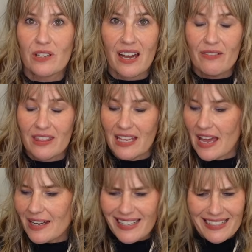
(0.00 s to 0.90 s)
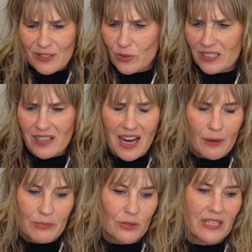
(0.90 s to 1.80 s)
dive at the end, I didn't run
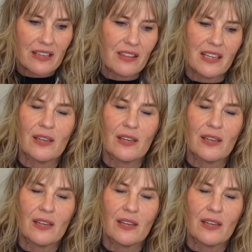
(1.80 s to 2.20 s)
comps or anything.